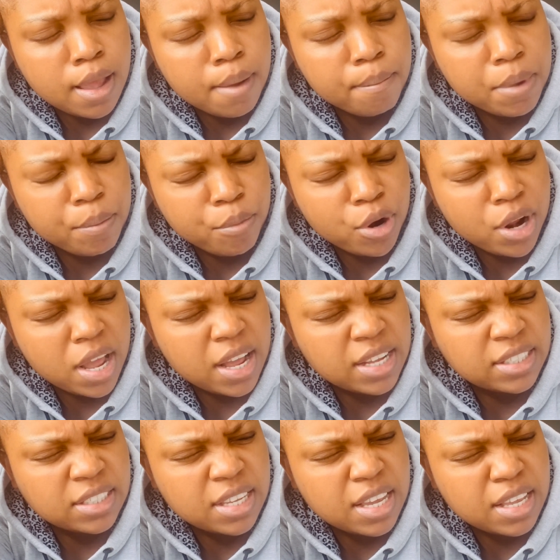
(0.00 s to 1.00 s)
People are
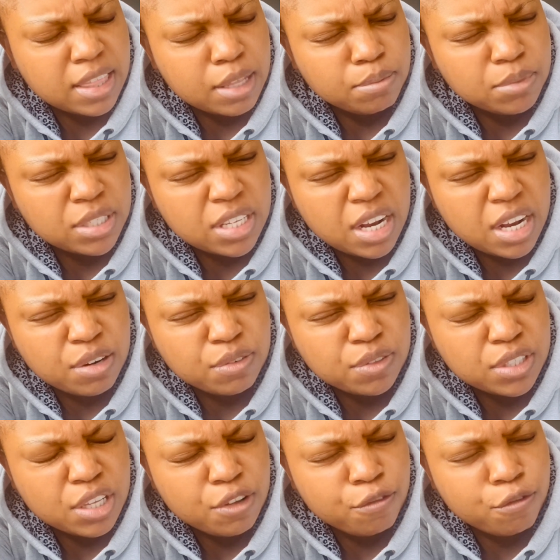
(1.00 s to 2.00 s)
asking
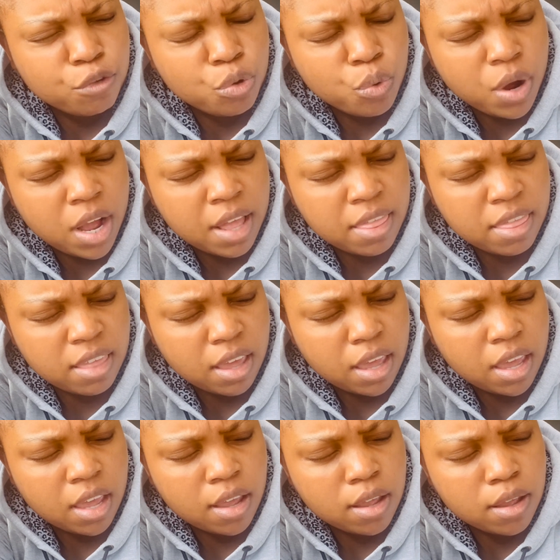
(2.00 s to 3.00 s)
themselves if you are
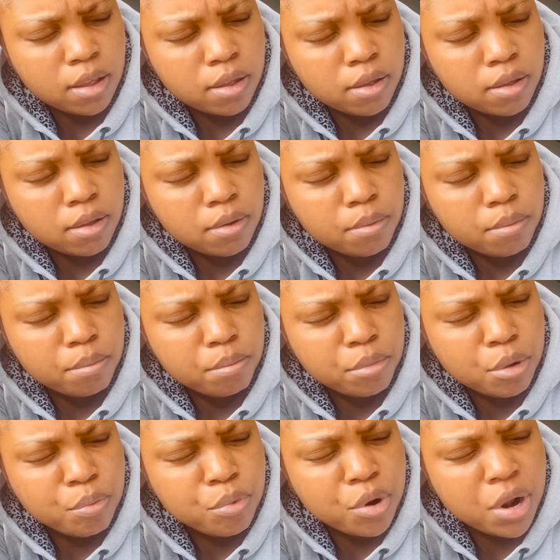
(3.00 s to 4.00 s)
there.
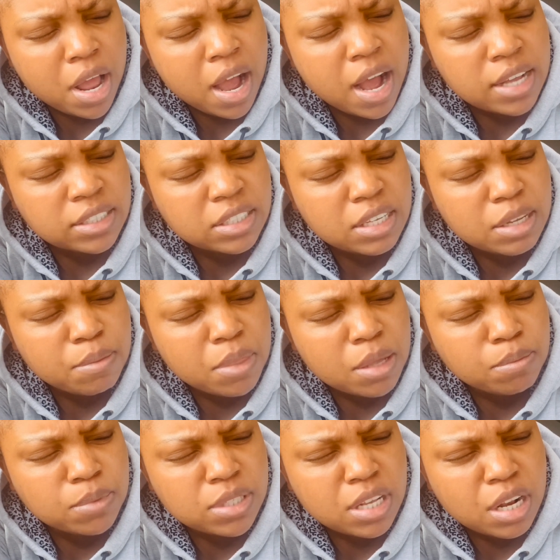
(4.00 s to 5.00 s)
People are asking
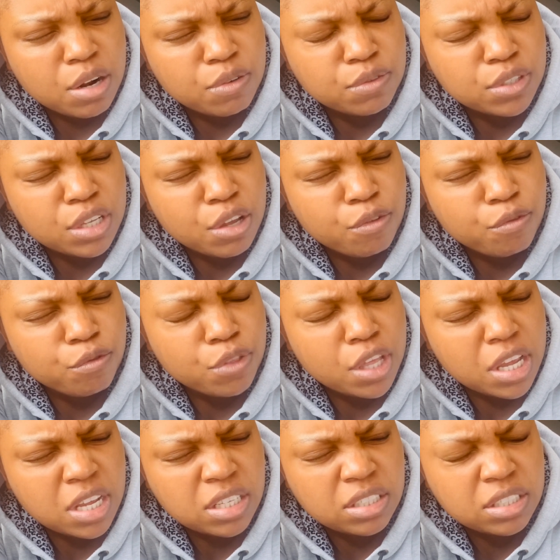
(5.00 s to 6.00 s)
themselves if
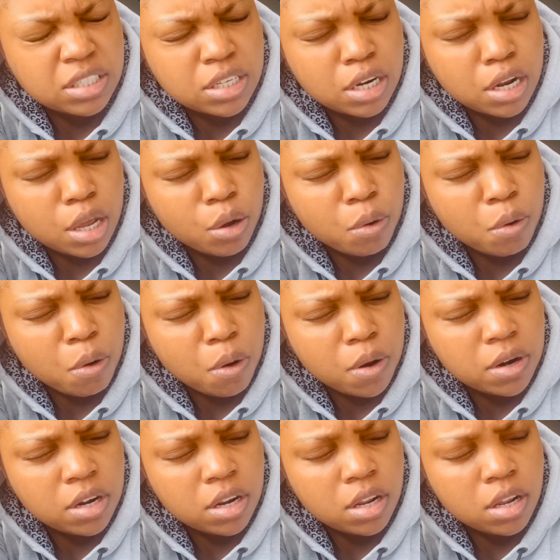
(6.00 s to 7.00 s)
there is still a
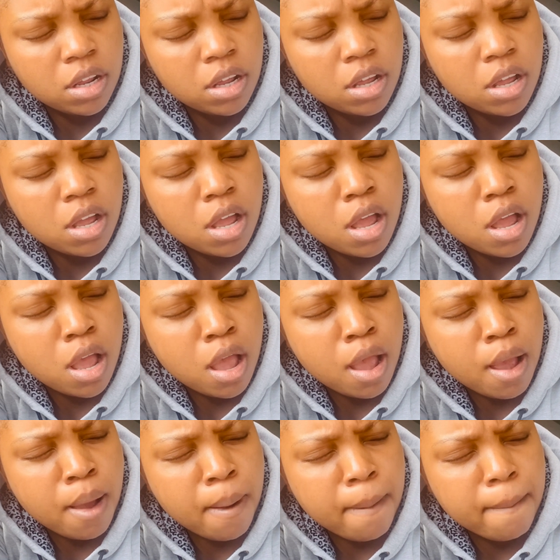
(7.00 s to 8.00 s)
God.
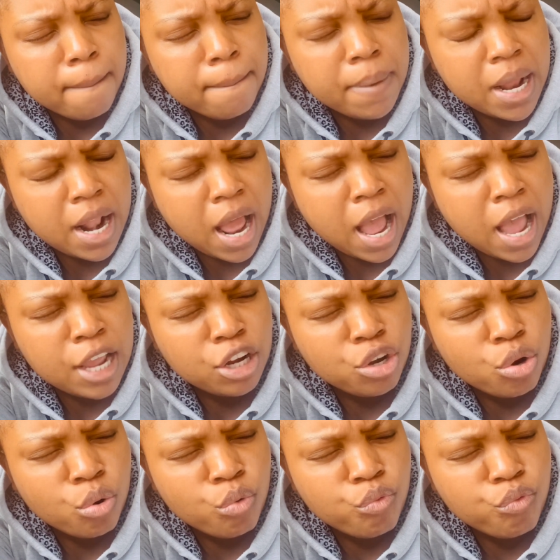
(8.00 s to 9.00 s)
But I
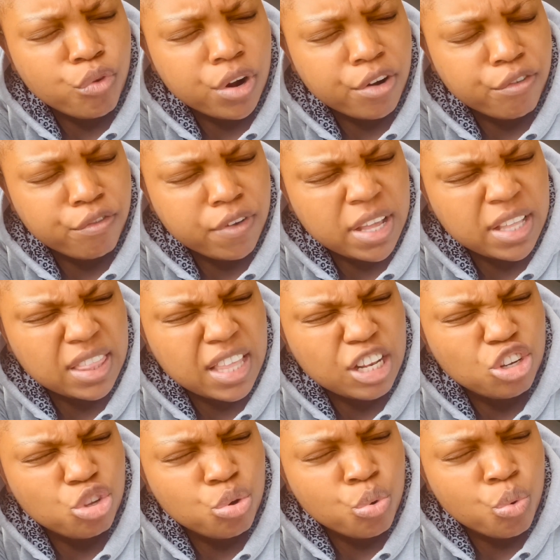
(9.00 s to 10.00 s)
know for a fact
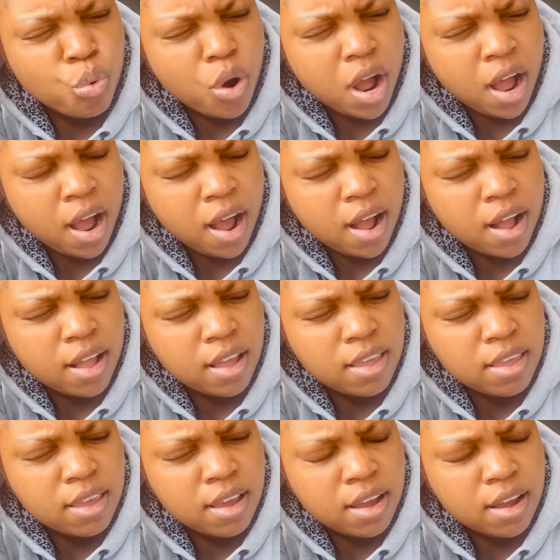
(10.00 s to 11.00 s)
that you are
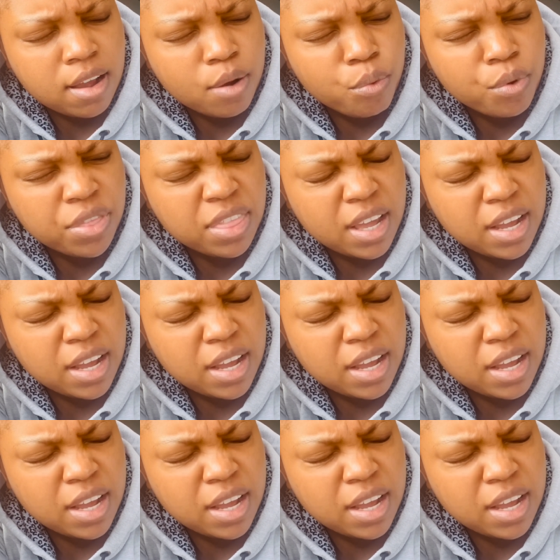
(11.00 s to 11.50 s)
here with